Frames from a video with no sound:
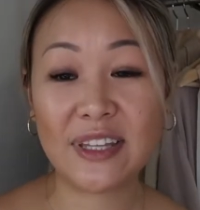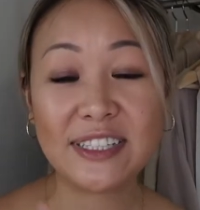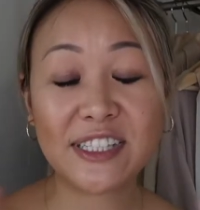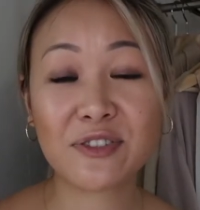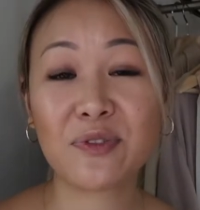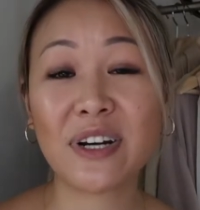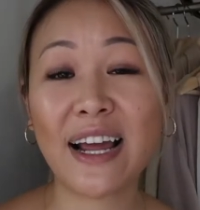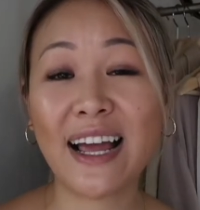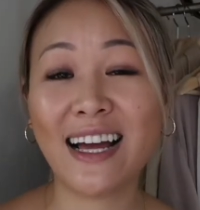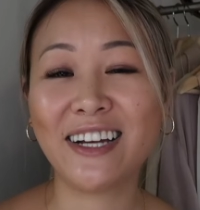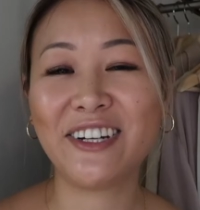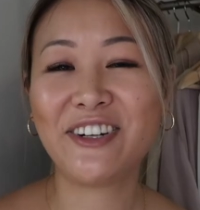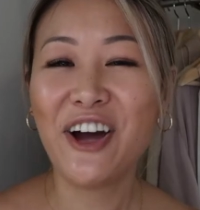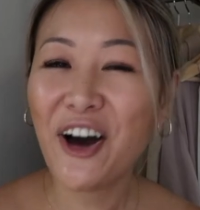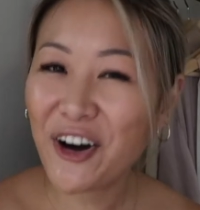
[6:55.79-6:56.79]
This is when I
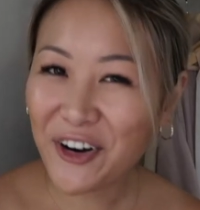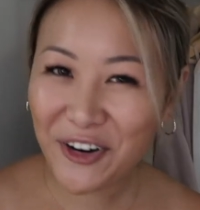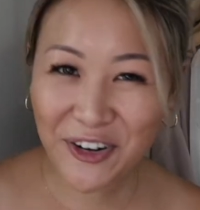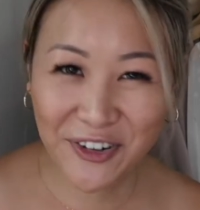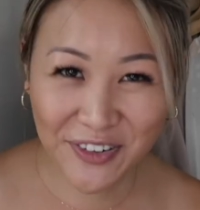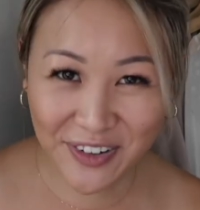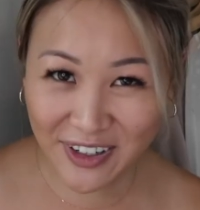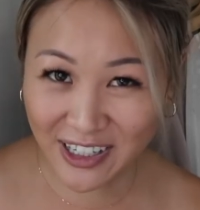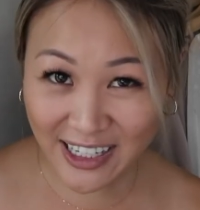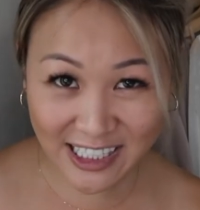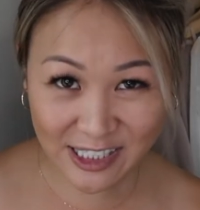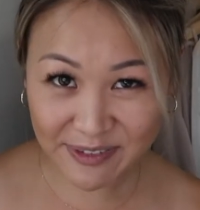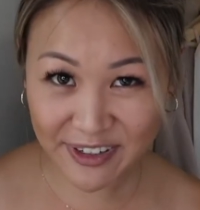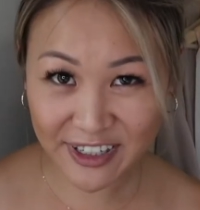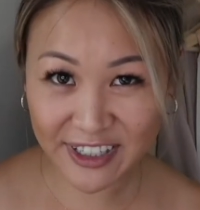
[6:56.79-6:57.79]
had no
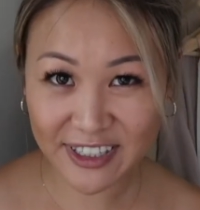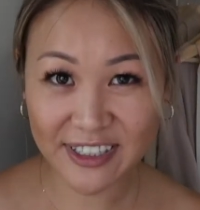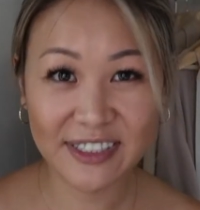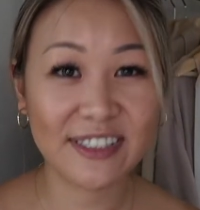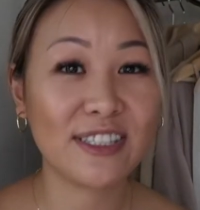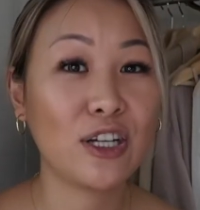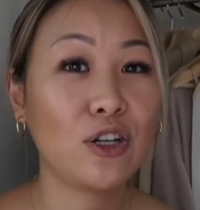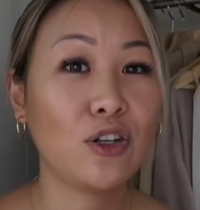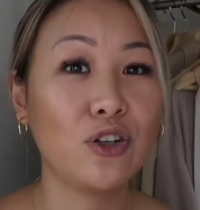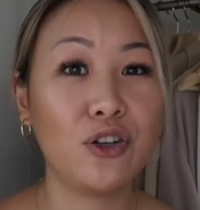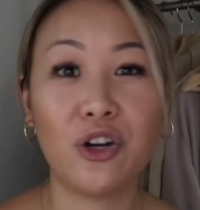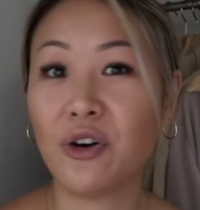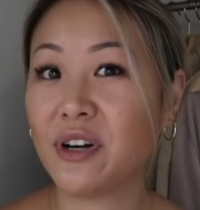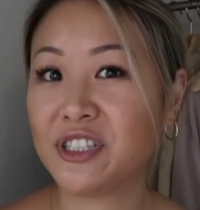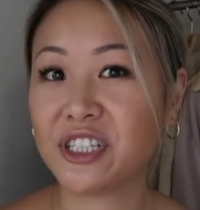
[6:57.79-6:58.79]
experience,
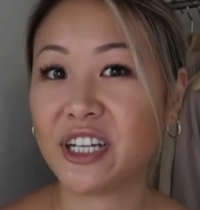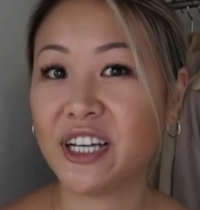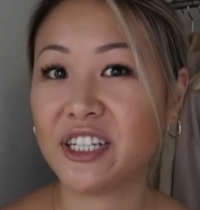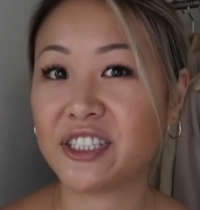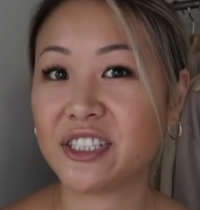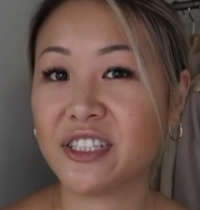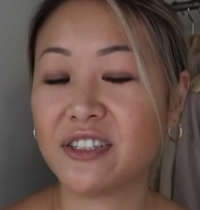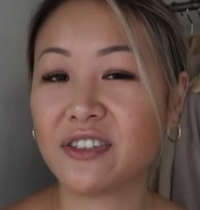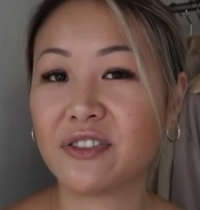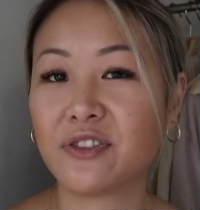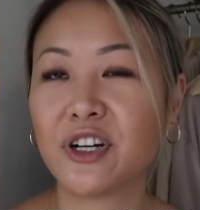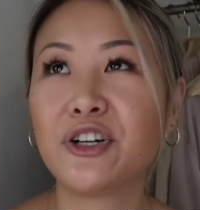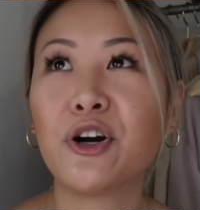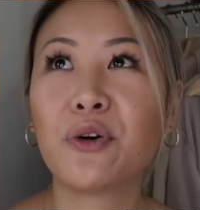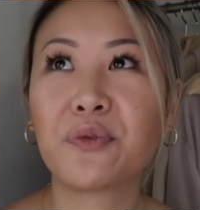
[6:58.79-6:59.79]
no education,
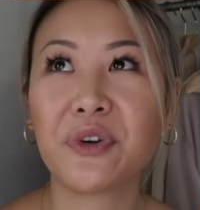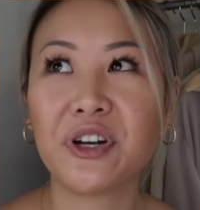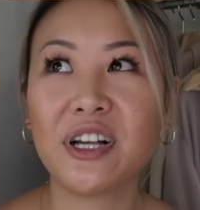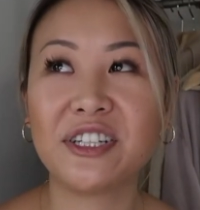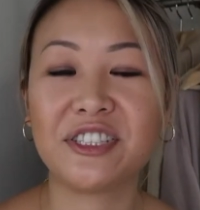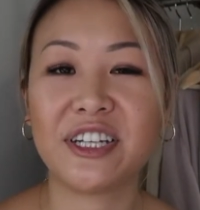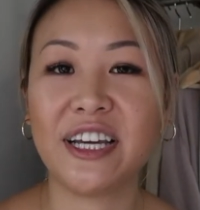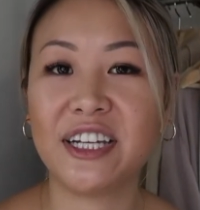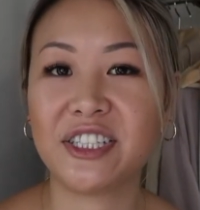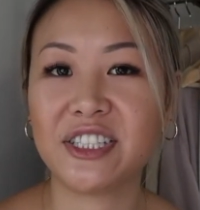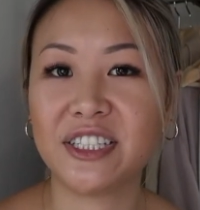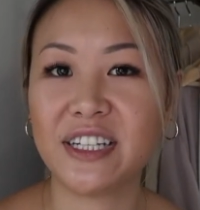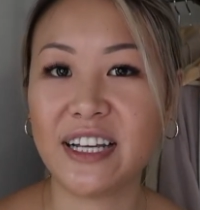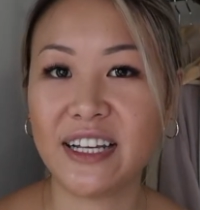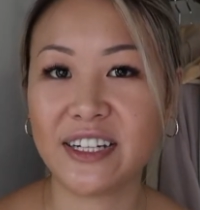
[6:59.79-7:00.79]
or no real
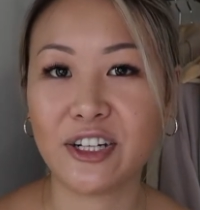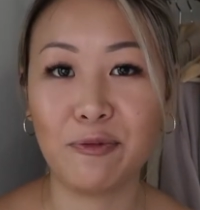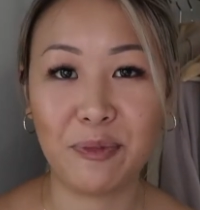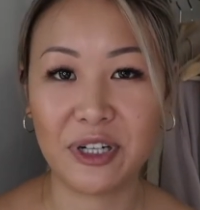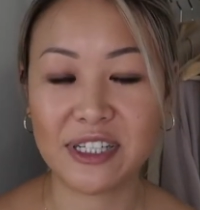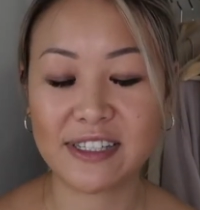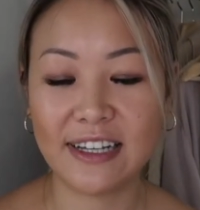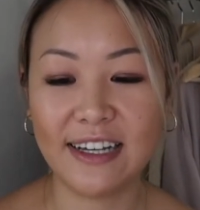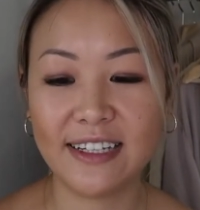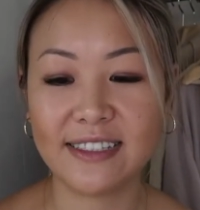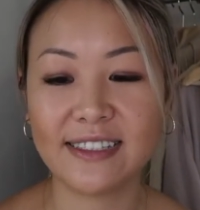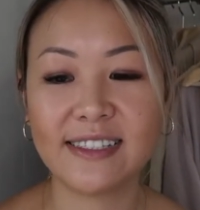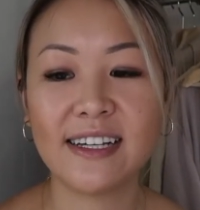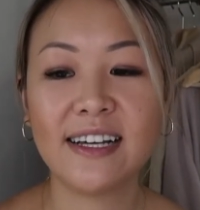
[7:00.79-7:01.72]
education in computer science.